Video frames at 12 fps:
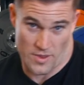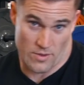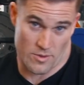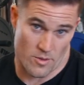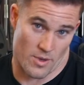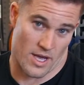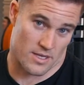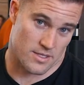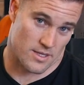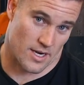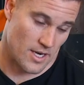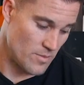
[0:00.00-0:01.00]
thing with the bands
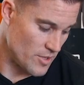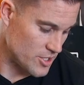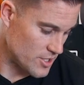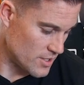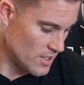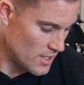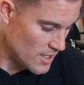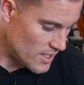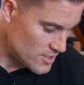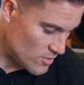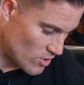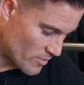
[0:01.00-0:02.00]
that I didn't mention
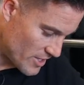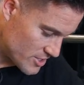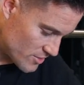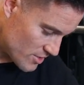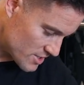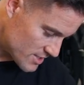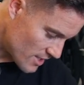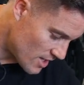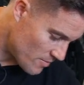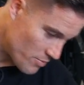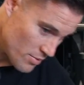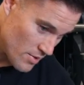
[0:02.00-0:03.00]
is you wanna make sure they're set
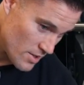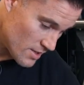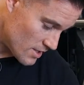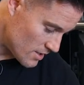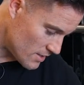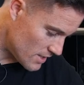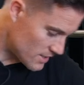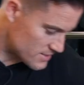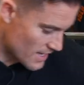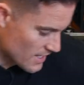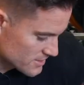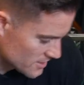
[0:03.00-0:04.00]
up in the
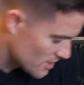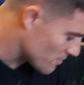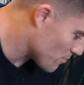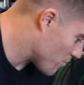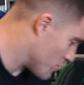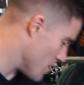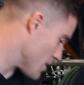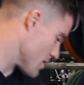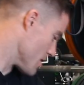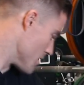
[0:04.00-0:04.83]
exact same plane